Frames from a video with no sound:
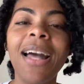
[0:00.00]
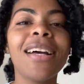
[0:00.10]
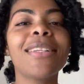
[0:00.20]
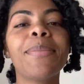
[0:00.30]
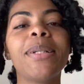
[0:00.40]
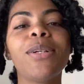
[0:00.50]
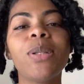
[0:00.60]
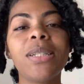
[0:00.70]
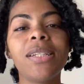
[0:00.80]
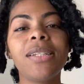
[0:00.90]
because I'm about to go
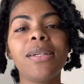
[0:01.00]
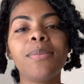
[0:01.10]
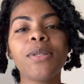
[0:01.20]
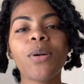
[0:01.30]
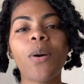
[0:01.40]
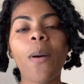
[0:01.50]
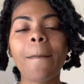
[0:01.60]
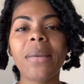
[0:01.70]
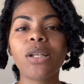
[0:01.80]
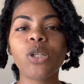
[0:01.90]
to the gym, so
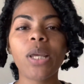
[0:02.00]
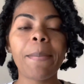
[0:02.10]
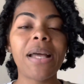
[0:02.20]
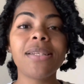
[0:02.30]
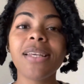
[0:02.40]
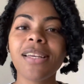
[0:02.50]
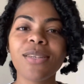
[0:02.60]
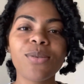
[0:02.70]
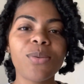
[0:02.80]
I'm about to get my dance